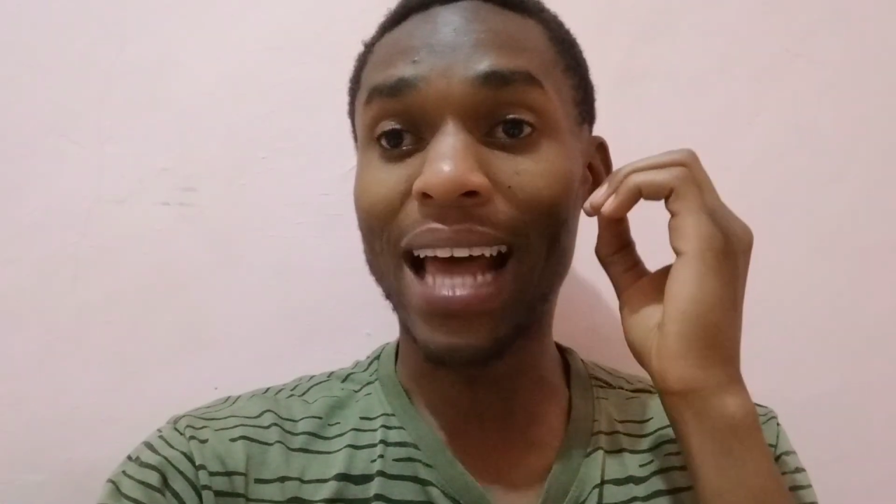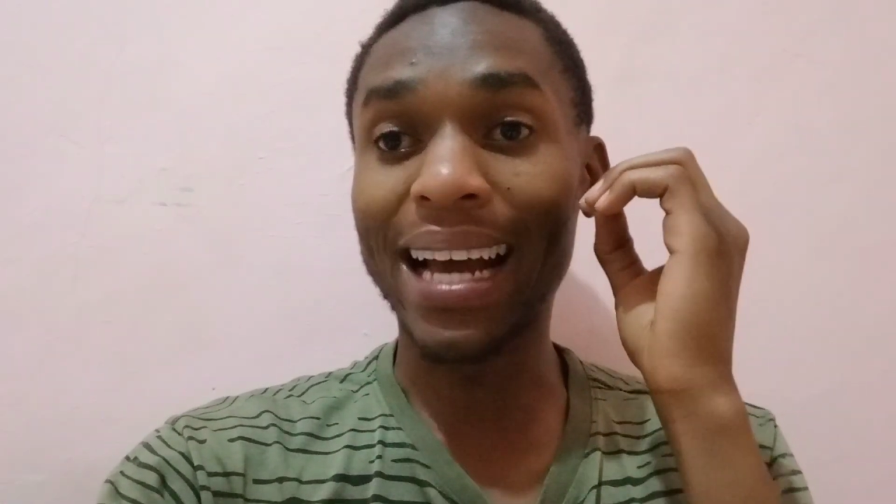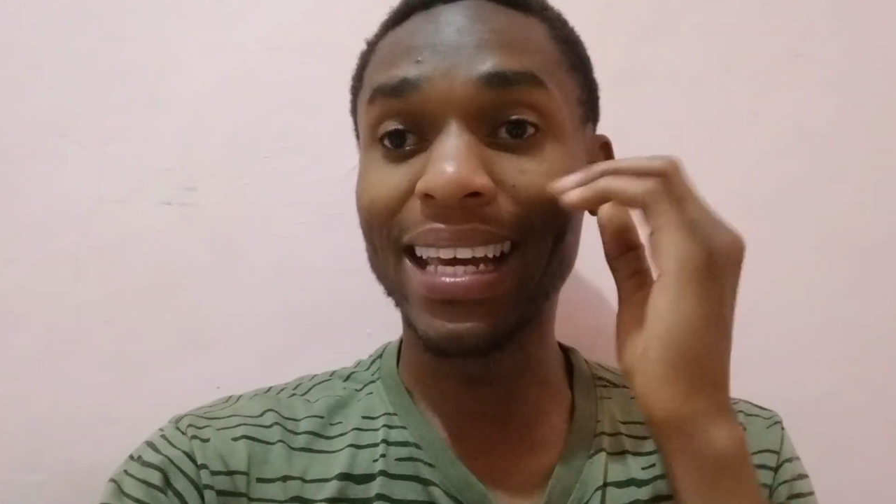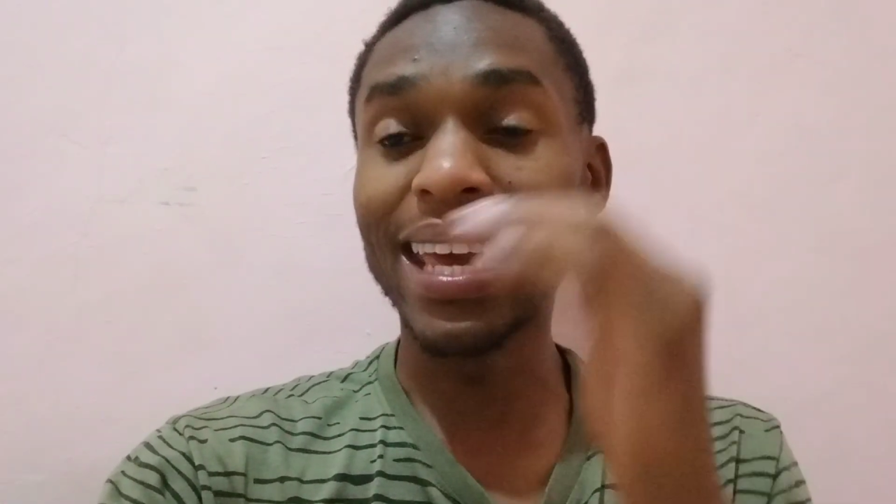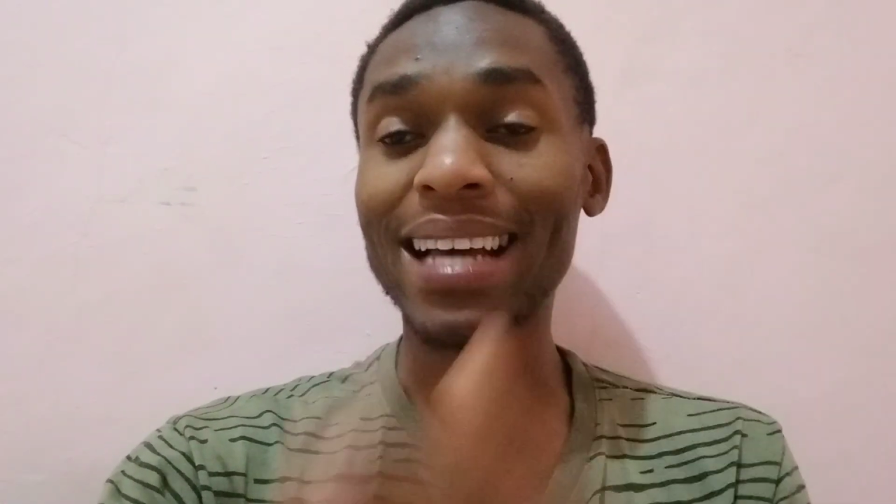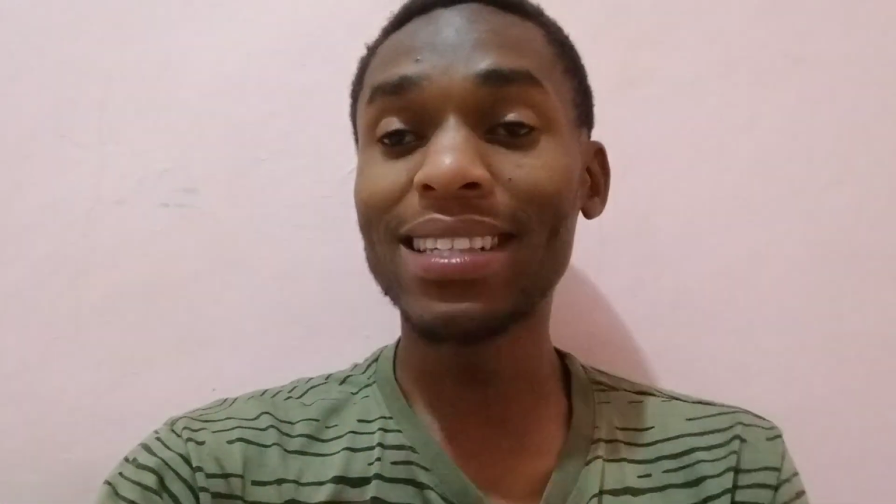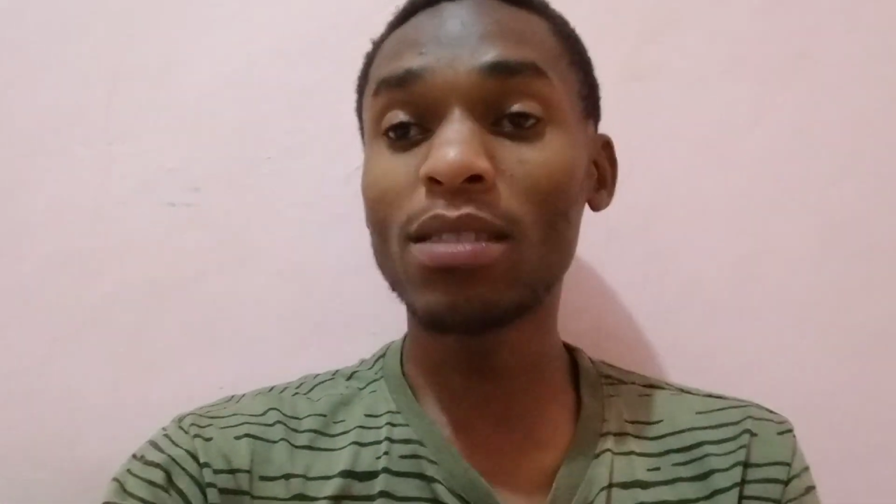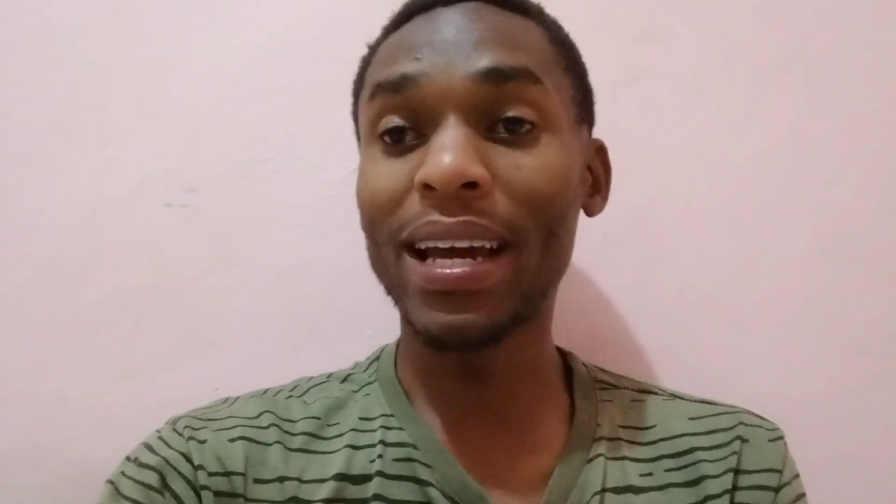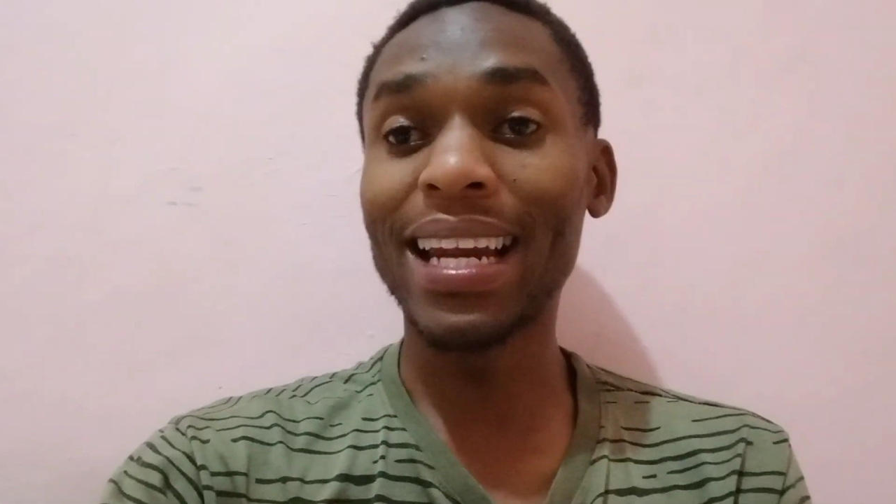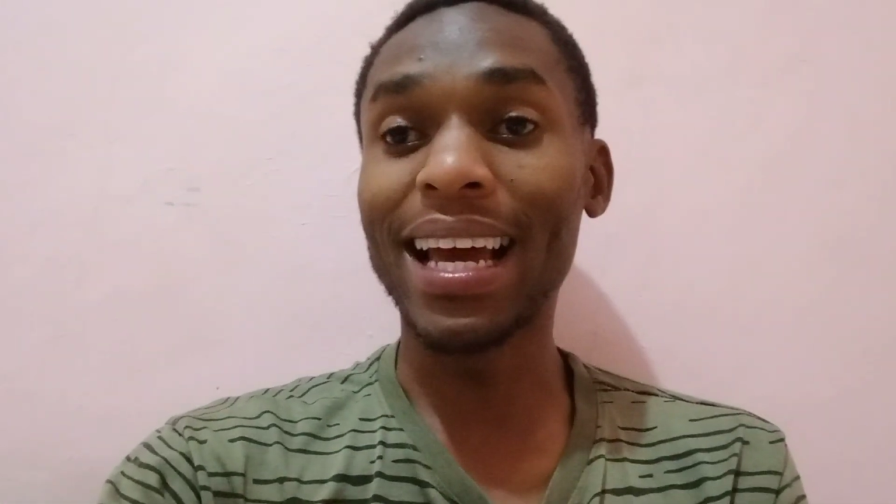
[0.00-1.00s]

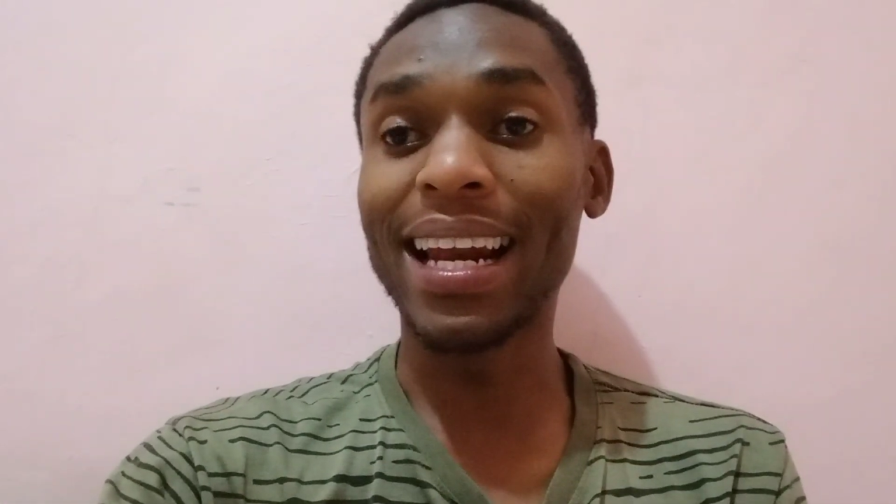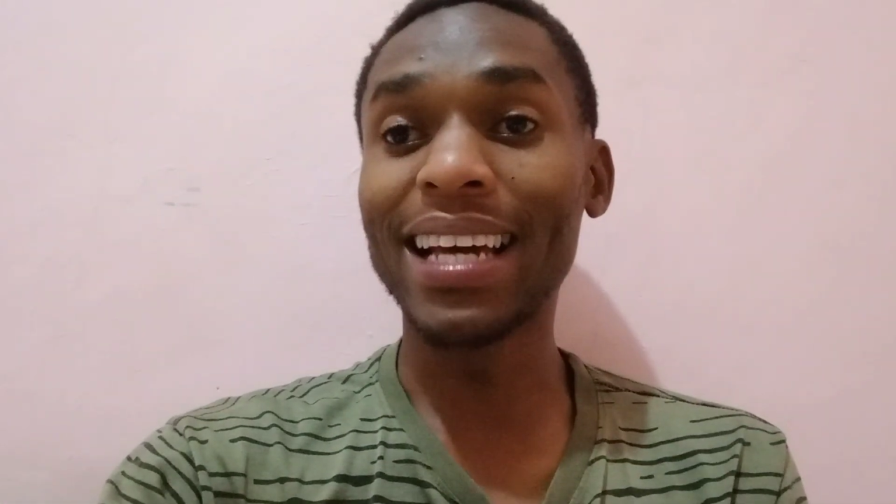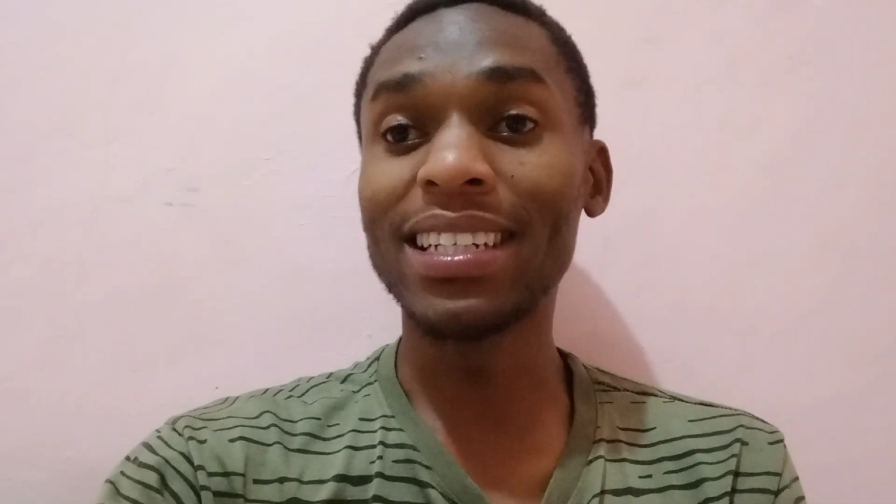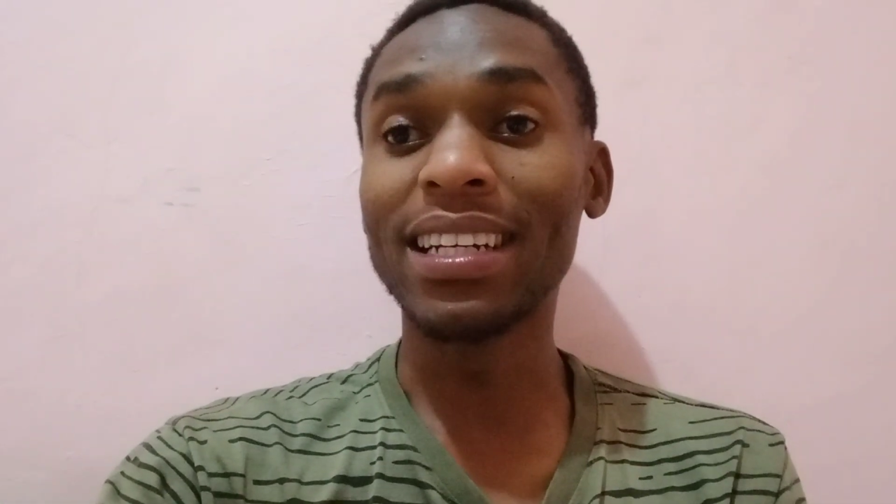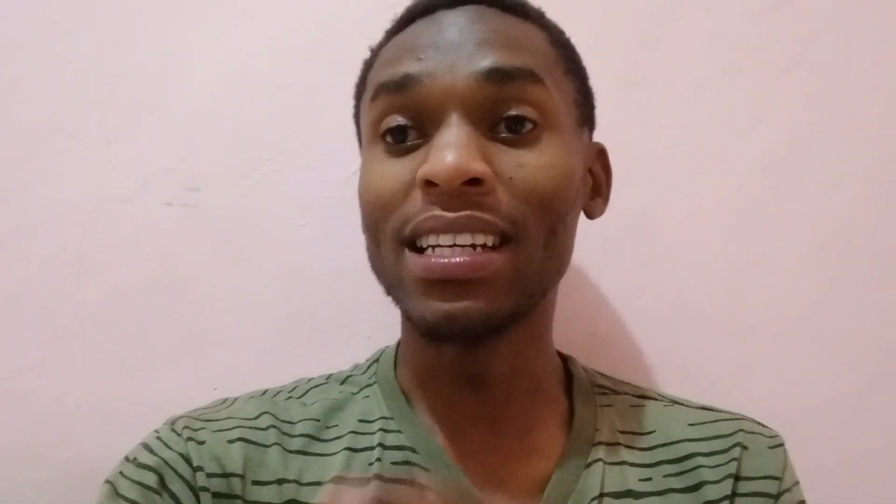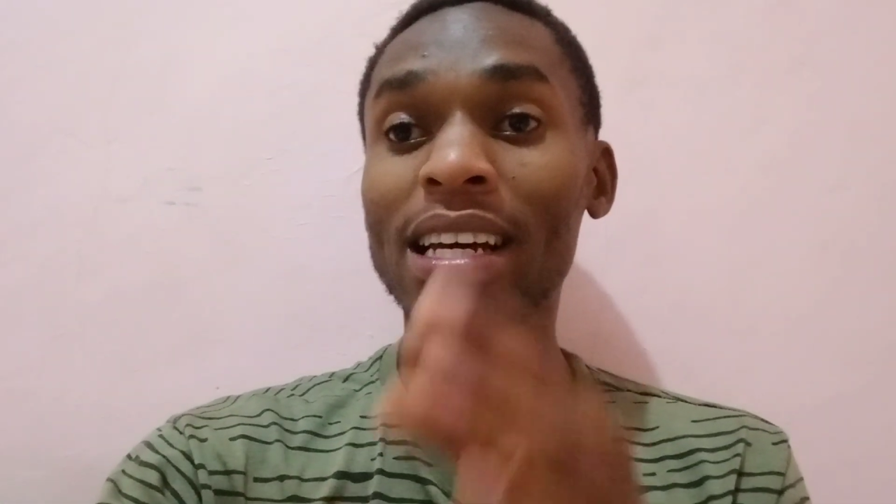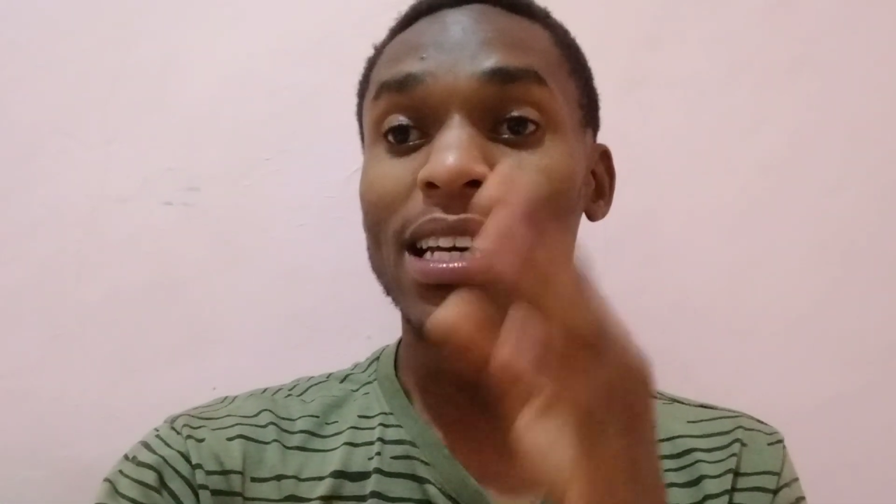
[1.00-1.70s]
against my direction,